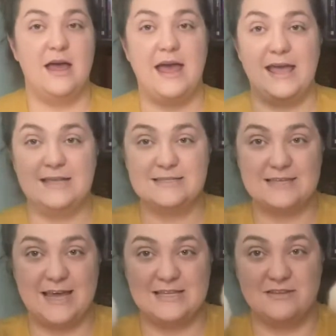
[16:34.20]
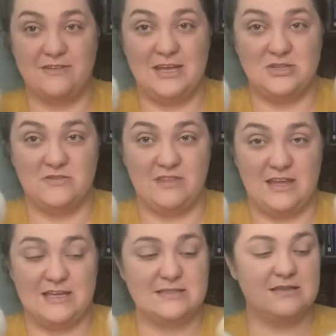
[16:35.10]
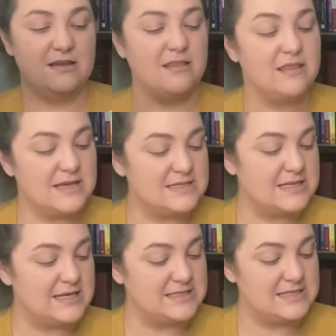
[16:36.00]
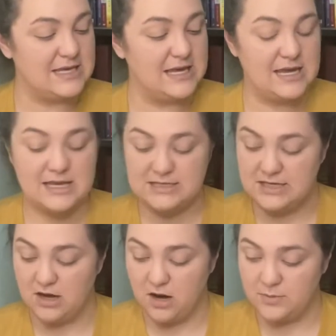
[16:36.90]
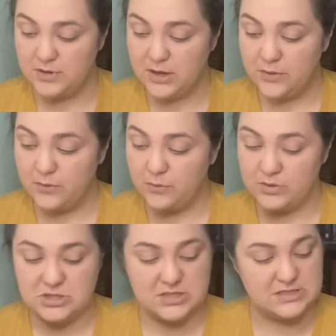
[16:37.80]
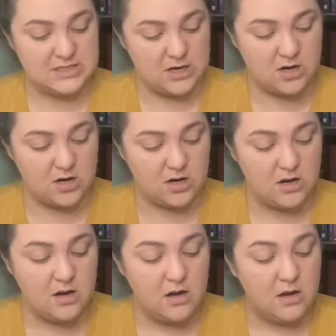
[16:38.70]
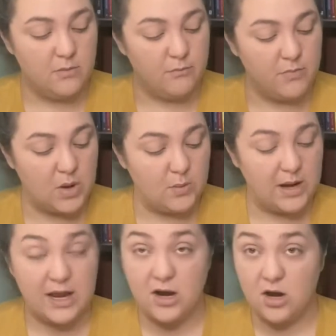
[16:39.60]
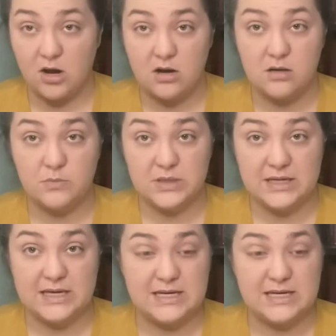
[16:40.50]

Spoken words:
8 skeins of each of these. This is the Diablo, which is their mohair blend.